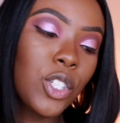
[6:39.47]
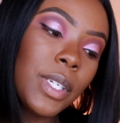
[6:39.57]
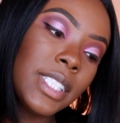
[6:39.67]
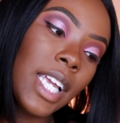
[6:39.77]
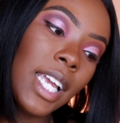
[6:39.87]
So
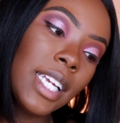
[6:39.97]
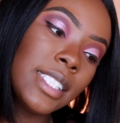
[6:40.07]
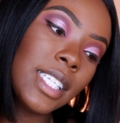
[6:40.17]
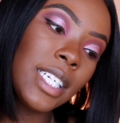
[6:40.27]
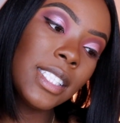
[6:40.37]
it
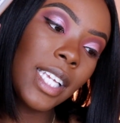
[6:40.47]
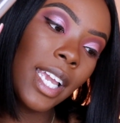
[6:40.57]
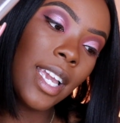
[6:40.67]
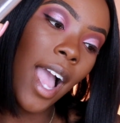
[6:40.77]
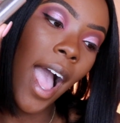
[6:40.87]
says it is
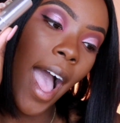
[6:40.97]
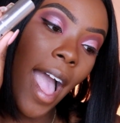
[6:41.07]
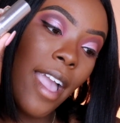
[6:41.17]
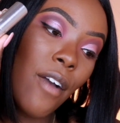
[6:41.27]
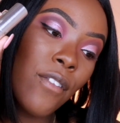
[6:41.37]
a
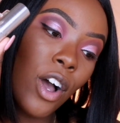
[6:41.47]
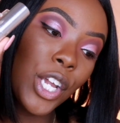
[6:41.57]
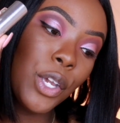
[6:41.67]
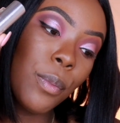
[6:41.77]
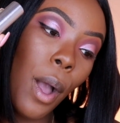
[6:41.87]
high
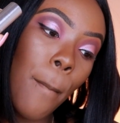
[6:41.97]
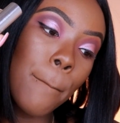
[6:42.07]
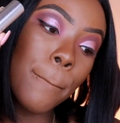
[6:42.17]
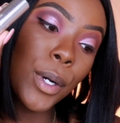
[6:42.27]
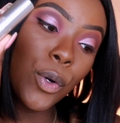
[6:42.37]
volume
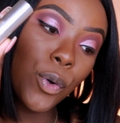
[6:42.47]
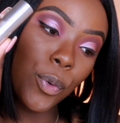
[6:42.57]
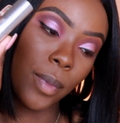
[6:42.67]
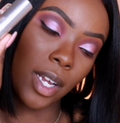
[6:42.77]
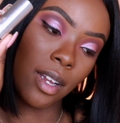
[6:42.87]

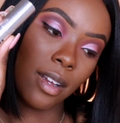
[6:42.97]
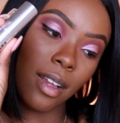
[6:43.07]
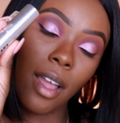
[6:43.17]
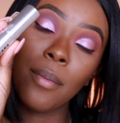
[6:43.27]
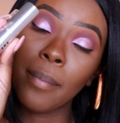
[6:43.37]
boom
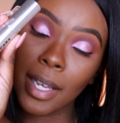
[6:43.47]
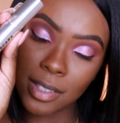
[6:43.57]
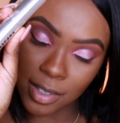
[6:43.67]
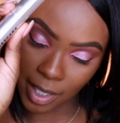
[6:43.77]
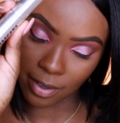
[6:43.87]

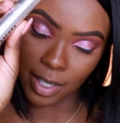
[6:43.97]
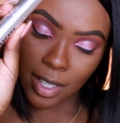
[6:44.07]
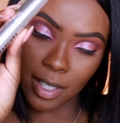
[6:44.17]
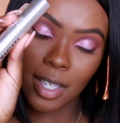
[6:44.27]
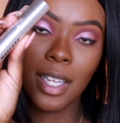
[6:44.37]

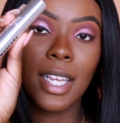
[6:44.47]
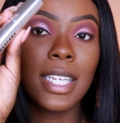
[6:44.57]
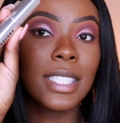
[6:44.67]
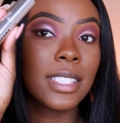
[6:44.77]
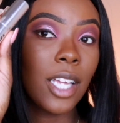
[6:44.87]
mascara.
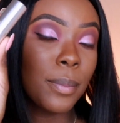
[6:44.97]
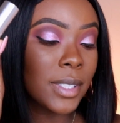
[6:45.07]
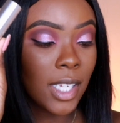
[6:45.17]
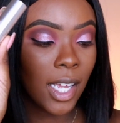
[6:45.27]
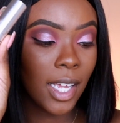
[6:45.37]
Some
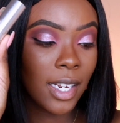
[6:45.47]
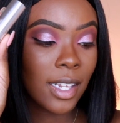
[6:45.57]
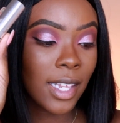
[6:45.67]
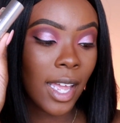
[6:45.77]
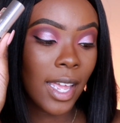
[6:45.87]
said
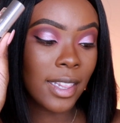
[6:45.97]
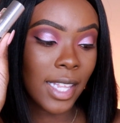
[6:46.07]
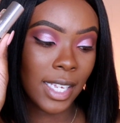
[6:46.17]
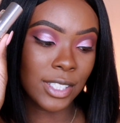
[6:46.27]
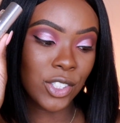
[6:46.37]
that
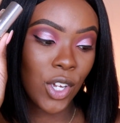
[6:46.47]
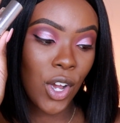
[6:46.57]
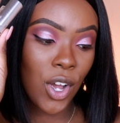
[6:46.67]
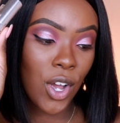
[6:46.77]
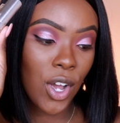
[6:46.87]
they
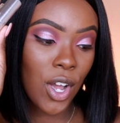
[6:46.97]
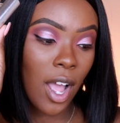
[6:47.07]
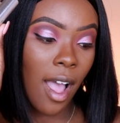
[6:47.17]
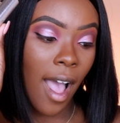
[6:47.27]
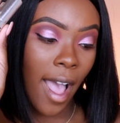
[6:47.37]

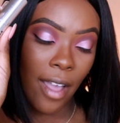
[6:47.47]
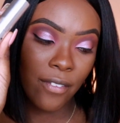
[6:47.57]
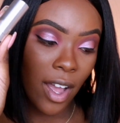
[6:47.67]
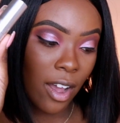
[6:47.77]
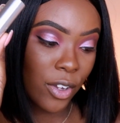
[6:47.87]
saw high
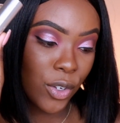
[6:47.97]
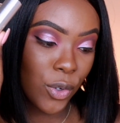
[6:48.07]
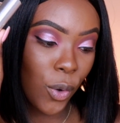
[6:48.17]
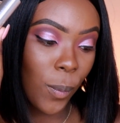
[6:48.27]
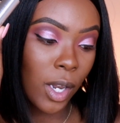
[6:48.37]

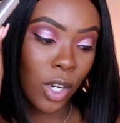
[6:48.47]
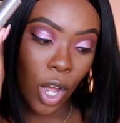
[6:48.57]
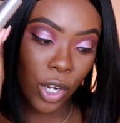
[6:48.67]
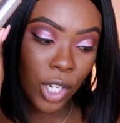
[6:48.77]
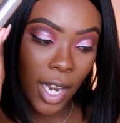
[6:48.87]
volume,
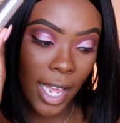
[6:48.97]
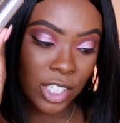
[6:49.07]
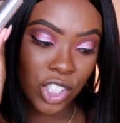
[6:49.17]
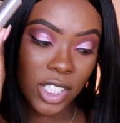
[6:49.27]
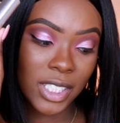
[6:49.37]
longer
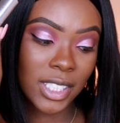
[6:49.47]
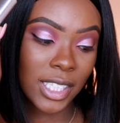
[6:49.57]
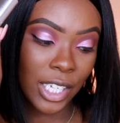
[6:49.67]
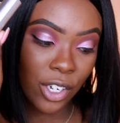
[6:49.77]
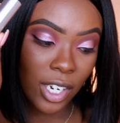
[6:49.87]
lashes,
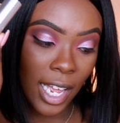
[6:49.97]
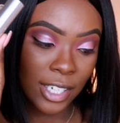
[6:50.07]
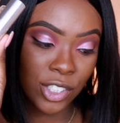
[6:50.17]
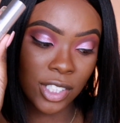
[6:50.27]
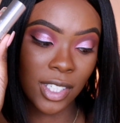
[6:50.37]
thicker
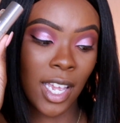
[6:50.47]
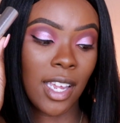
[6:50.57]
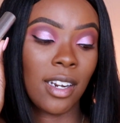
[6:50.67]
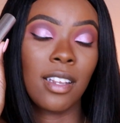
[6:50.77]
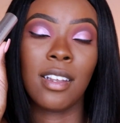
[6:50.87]
lashes,
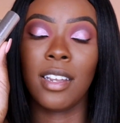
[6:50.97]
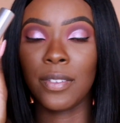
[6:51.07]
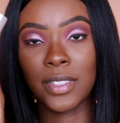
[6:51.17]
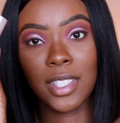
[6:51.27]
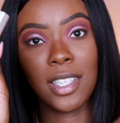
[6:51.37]
and
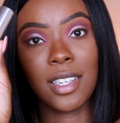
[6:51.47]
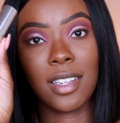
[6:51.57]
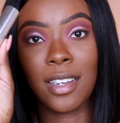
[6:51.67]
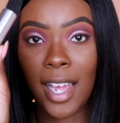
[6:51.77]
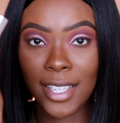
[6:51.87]
lifted
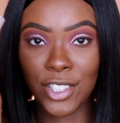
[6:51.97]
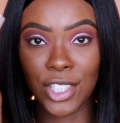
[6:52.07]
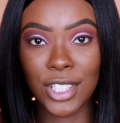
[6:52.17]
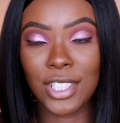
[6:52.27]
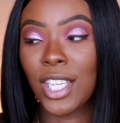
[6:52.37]

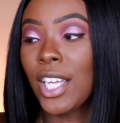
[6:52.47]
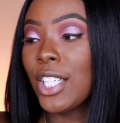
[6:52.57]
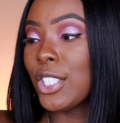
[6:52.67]
lashes.